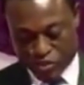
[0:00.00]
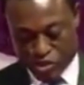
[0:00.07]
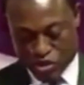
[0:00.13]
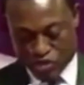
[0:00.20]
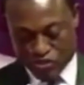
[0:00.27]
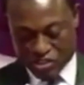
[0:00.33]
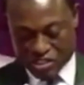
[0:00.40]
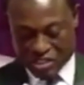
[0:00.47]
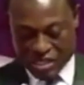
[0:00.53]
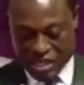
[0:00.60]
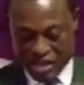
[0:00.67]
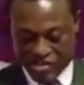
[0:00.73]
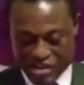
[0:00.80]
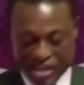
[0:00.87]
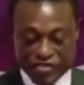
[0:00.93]
of his
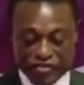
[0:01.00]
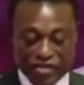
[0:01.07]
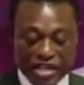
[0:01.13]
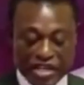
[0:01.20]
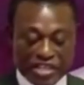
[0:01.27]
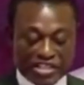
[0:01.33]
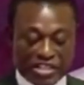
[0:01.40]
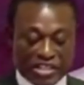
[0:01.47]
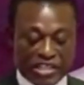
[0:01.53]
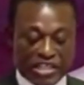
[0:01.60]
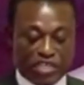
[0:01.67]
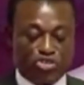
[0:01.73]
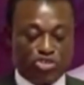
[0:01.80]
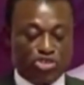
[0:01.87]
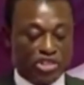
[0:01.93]
arrival in the
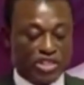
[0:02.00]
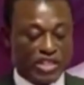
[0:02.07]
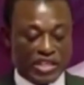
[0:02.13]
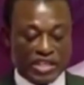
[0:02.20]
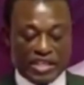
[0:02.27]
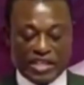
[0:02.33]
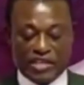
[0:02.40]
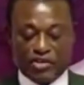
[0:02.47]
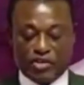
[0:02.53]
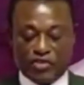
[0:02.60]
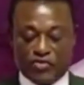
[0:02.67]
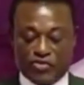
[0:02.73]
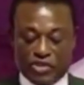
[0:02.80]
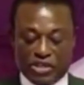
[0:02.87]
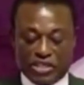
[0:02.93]
country in aid of
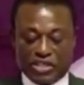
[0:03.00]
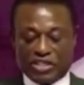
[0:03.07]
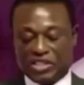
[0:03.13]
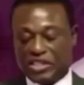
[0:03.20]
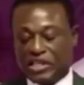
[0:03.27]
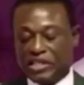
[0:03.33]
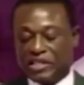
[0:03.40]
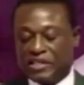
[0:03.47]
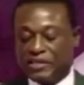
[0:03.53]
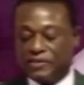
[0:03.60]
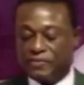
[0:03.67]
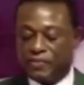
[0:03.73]
rescheduling